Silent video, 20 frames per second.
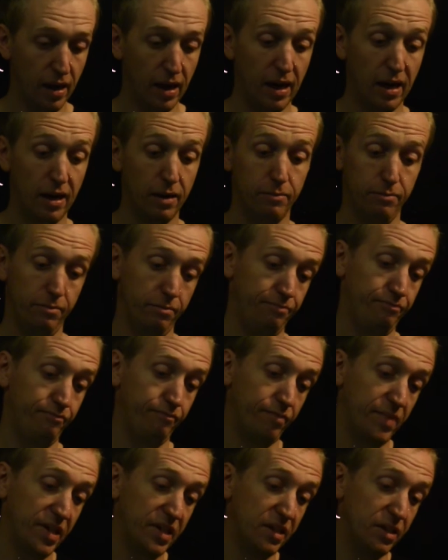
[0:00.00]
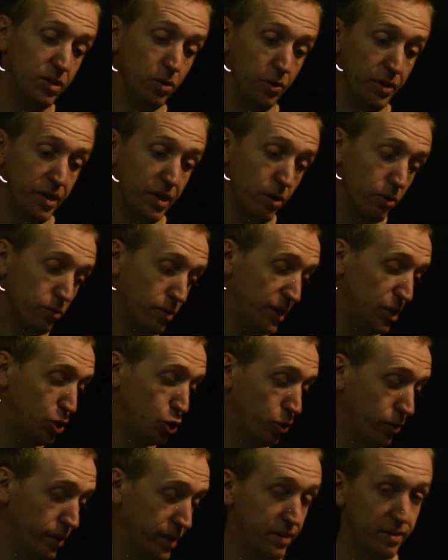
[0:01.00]
Um, this is not the only
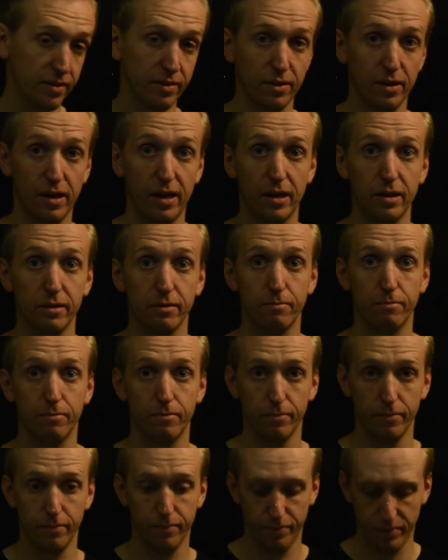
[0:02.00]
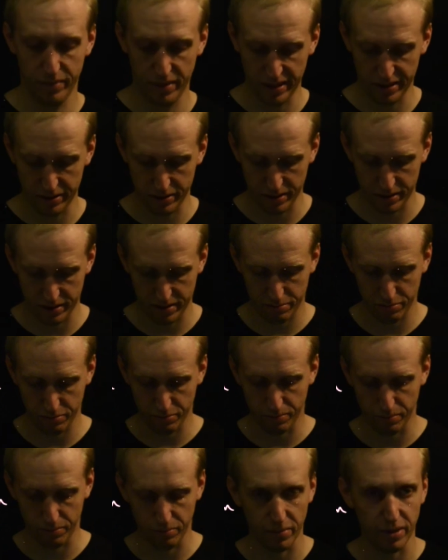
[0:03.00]
choice. Uh, there's uh,
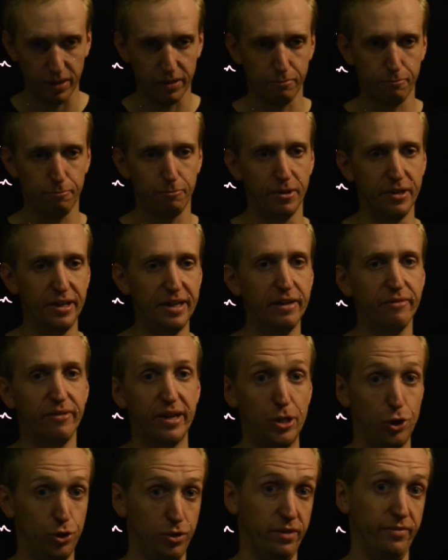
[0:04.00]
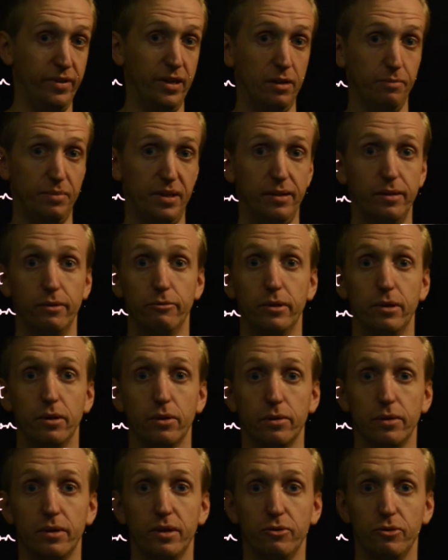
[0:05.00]
an innovation developed here in
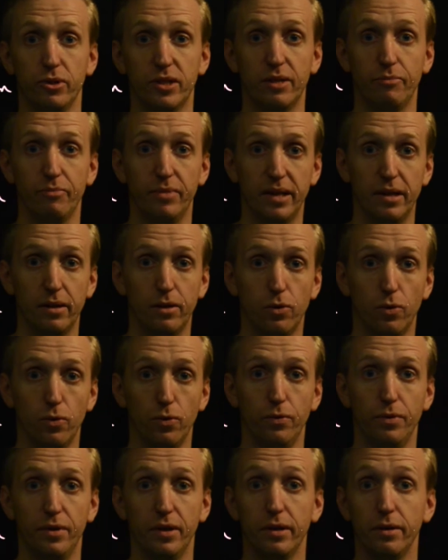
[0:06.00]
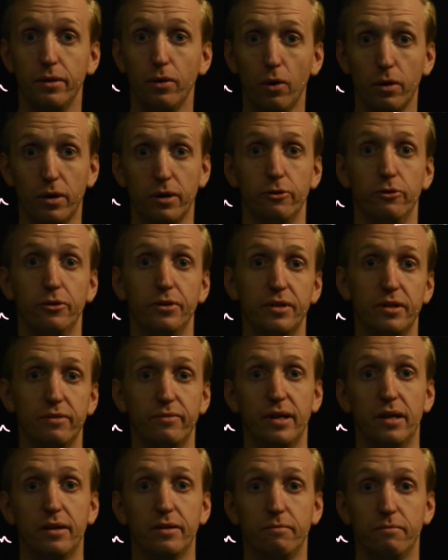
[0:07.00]
Lund. It's something called the knocker, is
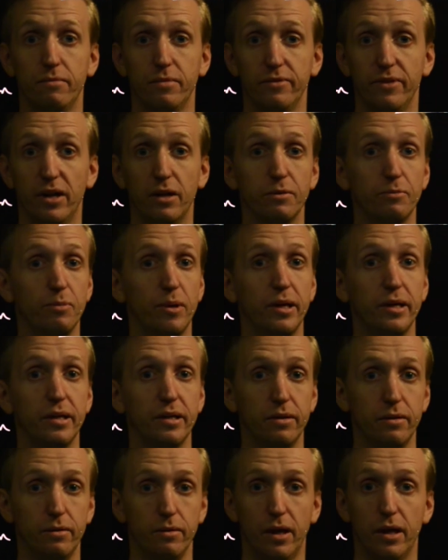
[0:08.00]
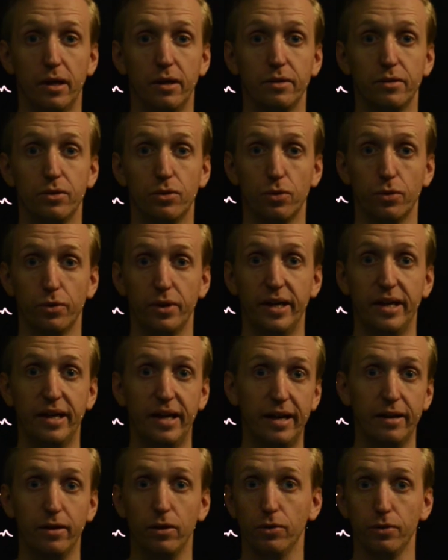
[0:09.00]
developed developed by uh, Tore
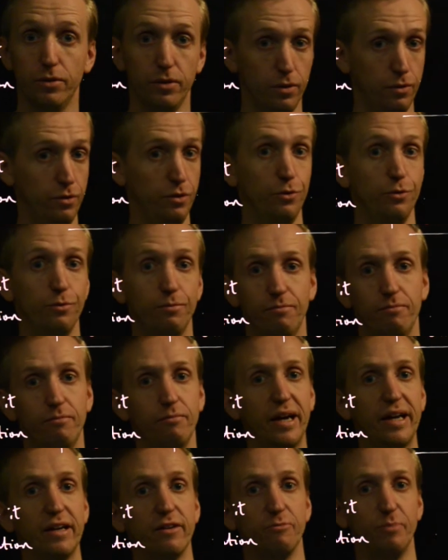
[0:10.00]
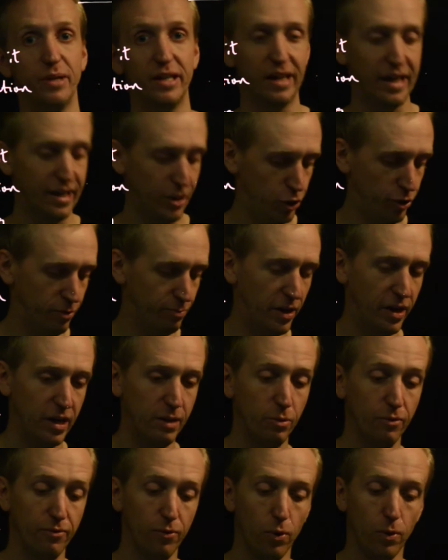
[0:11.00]
Hägglund, who you may have been lectured by
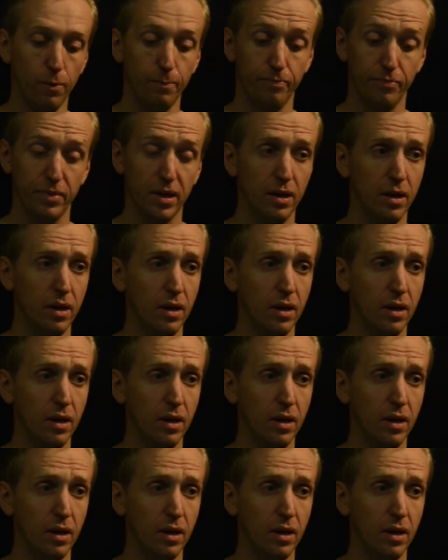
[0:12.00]
before.